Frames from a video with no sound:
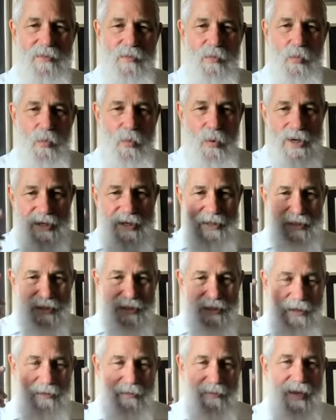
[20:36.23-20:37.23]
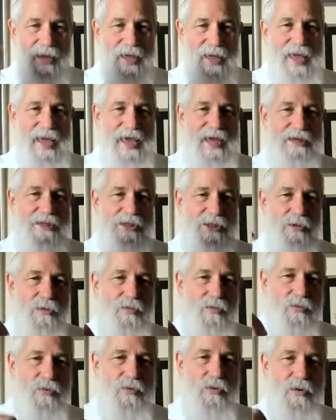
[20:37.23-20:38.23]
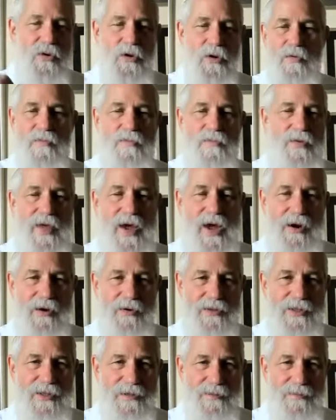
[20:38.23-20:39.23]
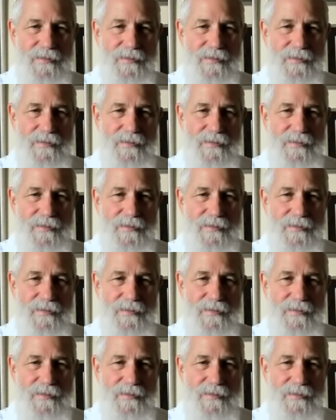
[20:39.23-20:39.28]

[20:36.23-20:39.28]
wisdom has to rule over the heart.